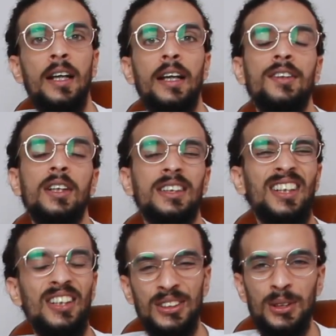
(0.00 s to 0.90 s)
and it
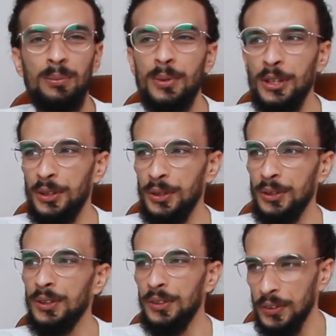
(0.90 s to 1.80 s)
also
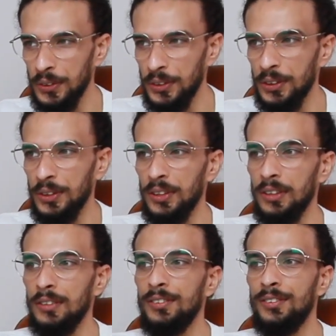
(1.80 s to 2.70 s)
produces notion
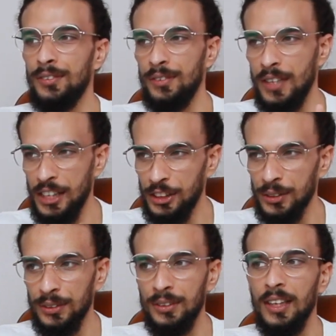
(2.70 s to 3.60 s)
of
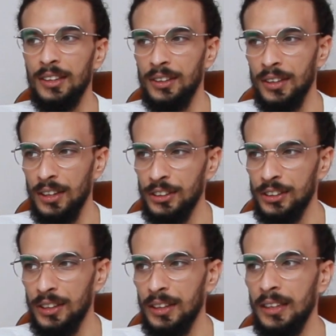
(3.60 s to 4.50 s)
racial
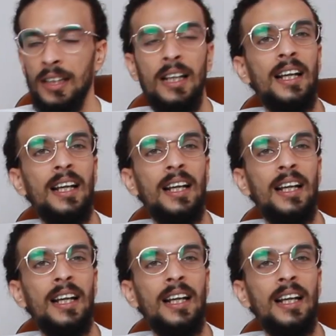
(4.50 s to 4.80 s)
ideology,